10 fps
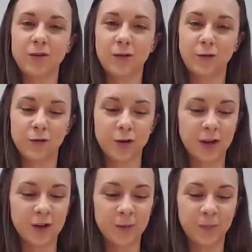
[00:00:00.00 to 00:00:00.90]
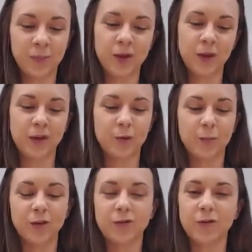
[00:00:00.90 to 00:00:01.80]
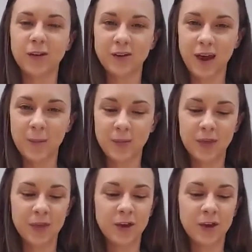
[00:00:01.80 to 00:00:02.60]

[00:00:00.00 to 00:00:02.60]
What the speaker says: So drill, you measure the depth,